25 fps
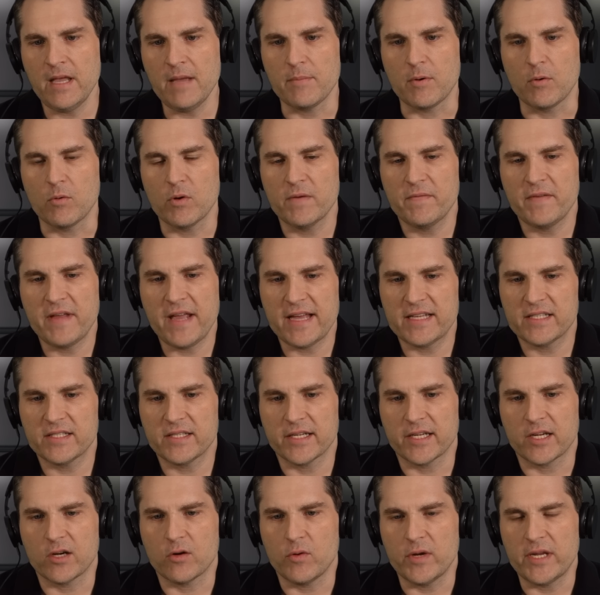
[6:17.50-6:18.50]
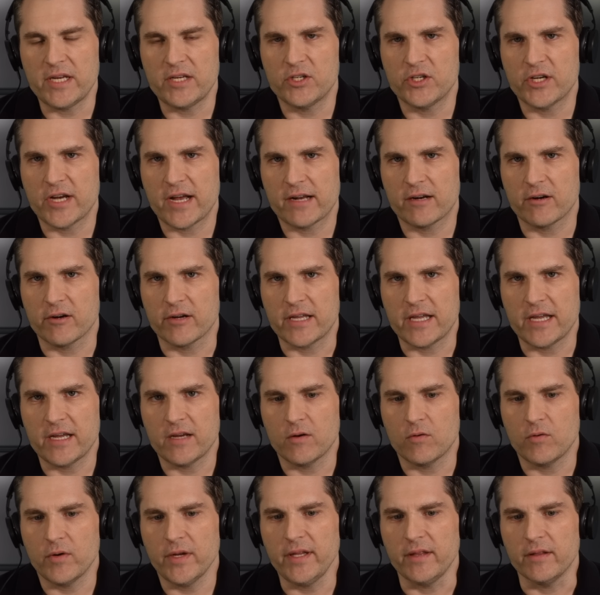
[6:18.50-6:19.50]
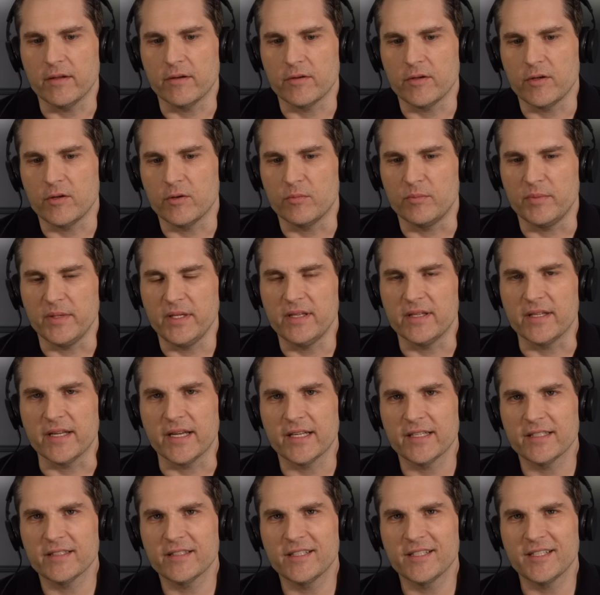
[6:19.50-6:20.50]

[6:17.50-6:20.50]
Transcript: Yeah, but what if he has like queen jack or king queen though? You don't beat that.